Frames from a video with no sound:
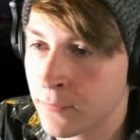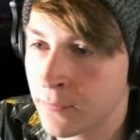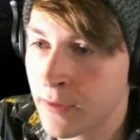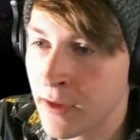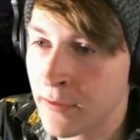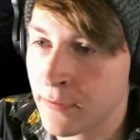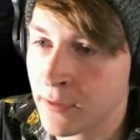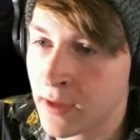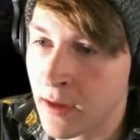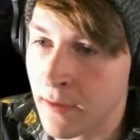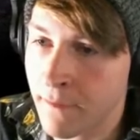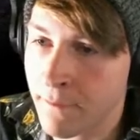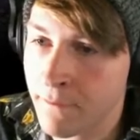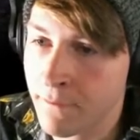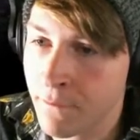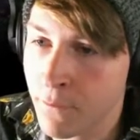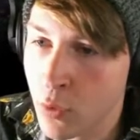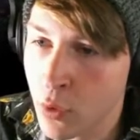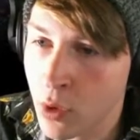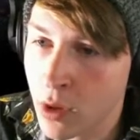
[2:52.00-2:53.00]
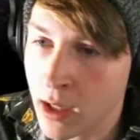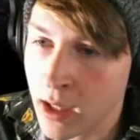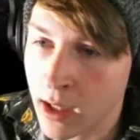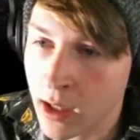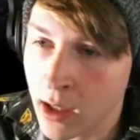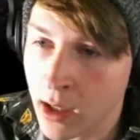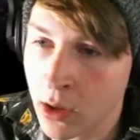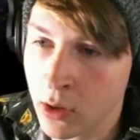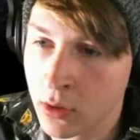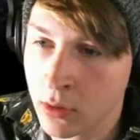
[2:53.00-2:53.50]
50
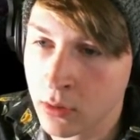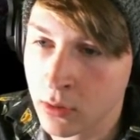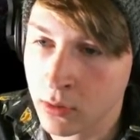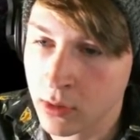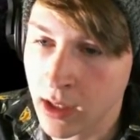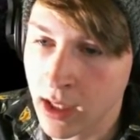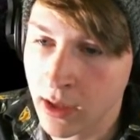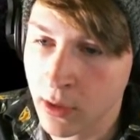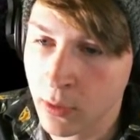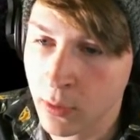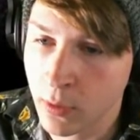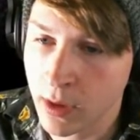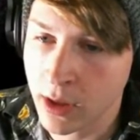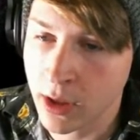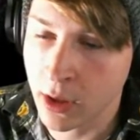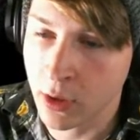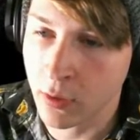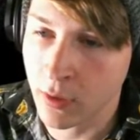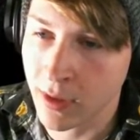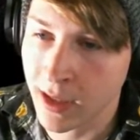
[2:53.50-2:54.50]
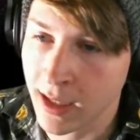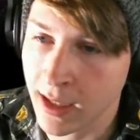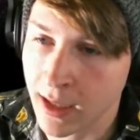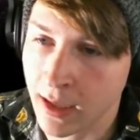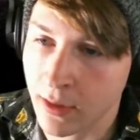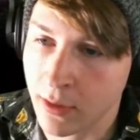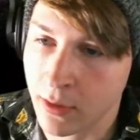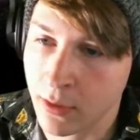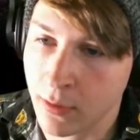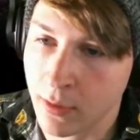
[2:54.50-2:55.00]
fucking gold. I don't want the green
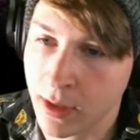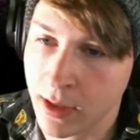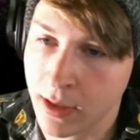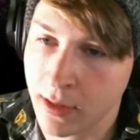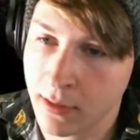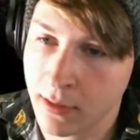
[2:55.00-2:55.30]
That's Oric